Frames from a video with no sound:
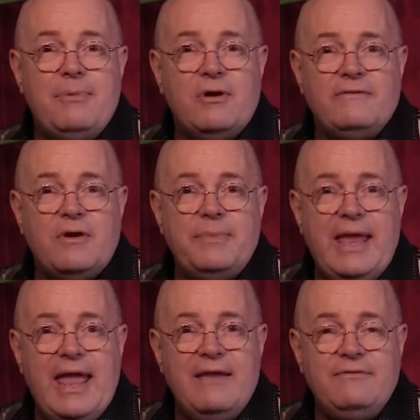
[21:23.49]
part of our
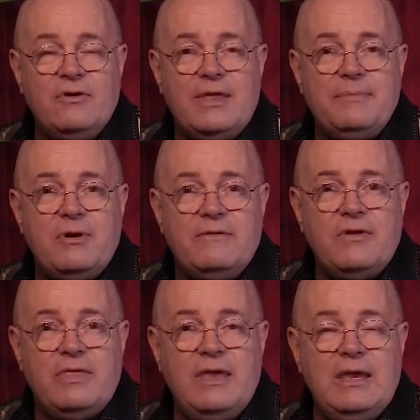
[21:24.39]
behavior, that part of
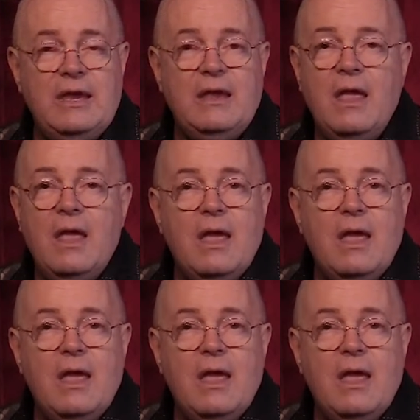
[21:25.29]
our thinking.